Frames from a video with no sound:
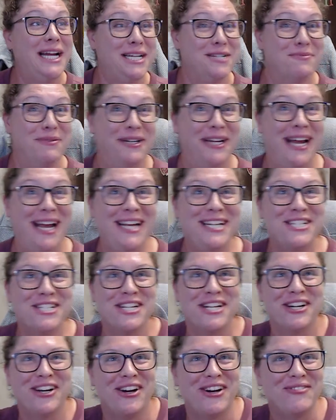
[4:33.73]

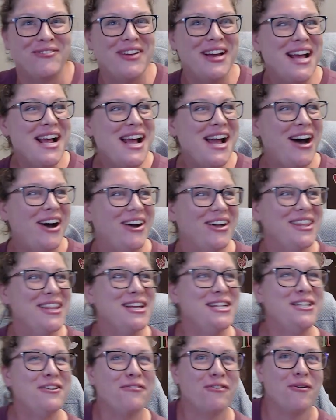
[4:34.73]
explanation on on
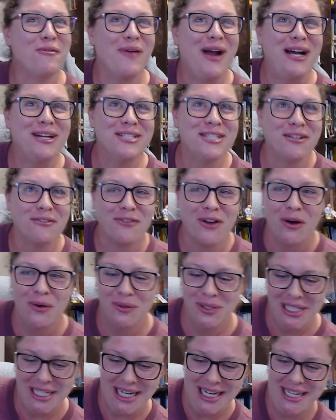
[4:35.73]
the different routes of
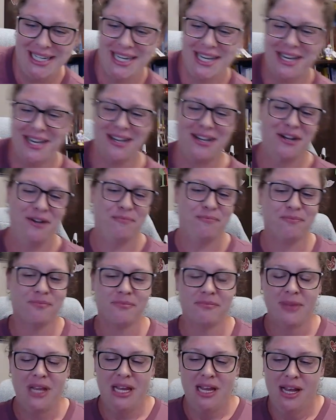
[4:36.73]
choline. Um,
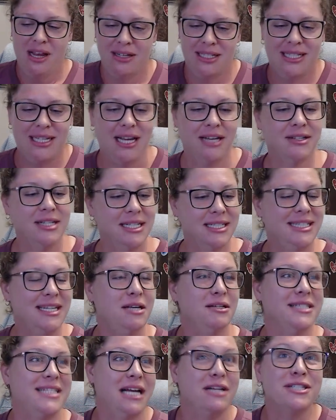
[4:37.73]
so,
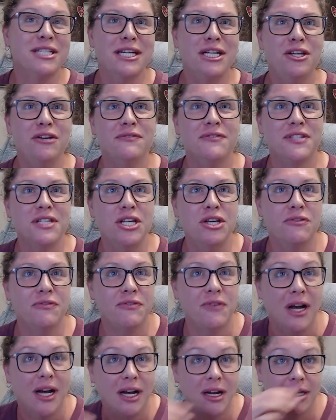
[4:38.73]
see, it sounds like you've
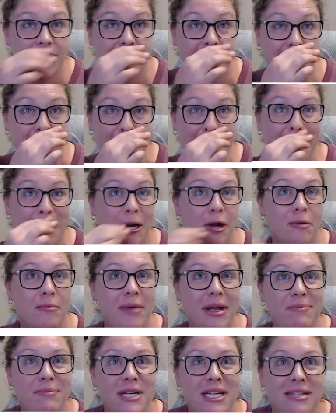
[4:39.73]
you've uh, you know
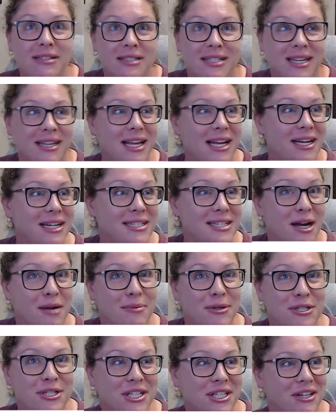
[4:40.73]
maybe said that a
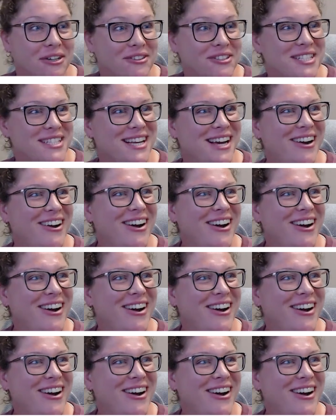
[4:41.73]
time or two. So